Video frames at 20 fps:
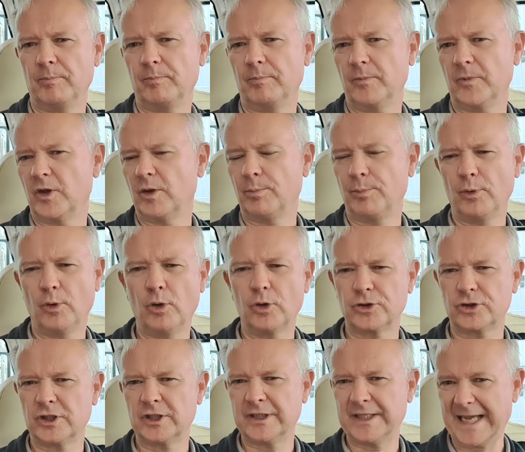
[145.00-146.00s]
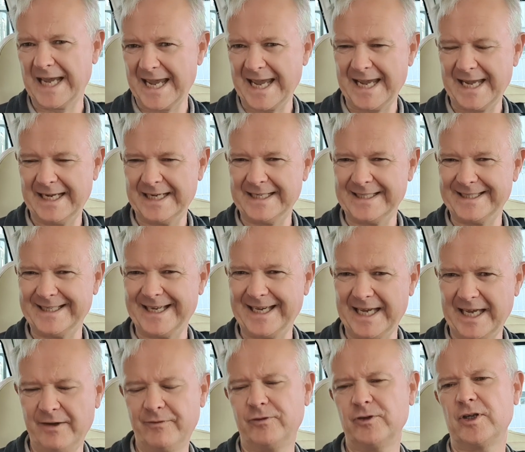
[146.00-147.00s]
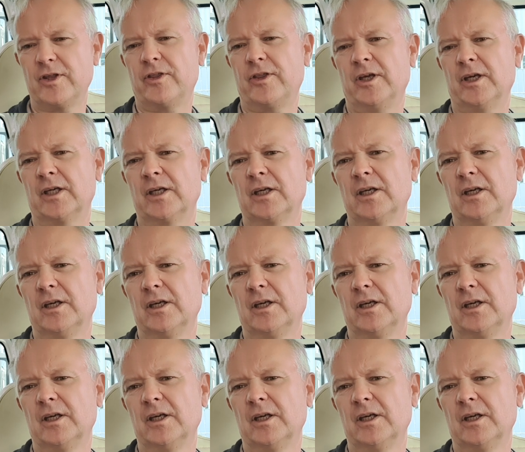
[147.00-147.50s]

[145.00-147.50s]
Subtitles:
board and in everything.